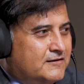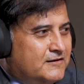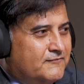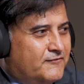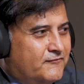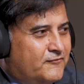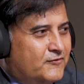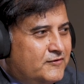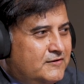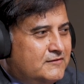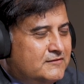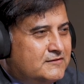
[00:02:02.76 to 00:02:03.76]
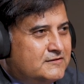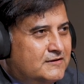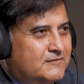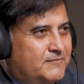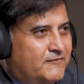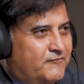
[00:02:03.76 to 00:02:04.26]
here for 4 years
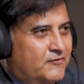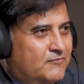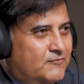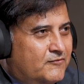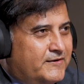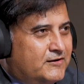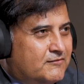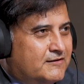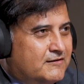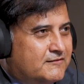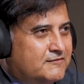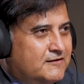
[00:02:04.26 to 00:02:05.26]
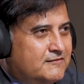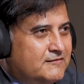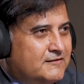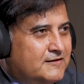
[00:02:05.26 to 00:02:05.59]
before moving to real estate.